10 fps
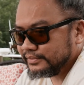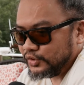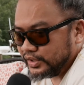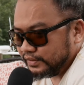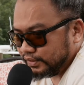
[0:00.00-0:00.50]

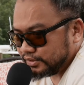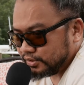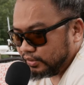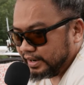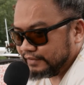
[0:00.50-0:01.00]
You can feel
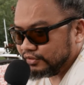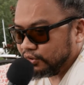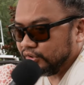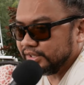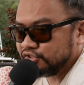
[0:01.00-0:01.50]
sorry after
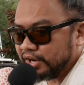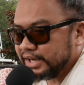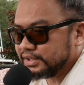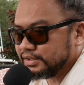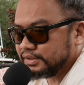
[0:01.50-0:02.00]
all the
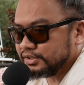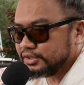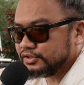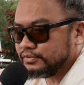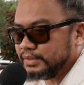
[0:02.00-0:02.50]
tragic
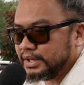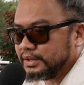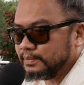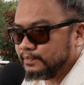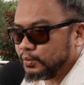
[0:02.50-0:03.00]
decisions you made
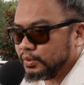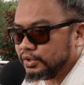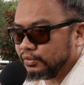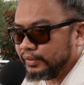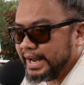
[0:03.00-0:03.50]
when
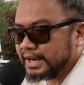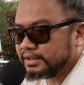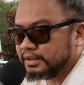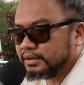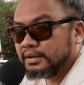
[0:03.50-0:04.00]
you
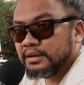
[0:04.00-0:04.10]
reacted.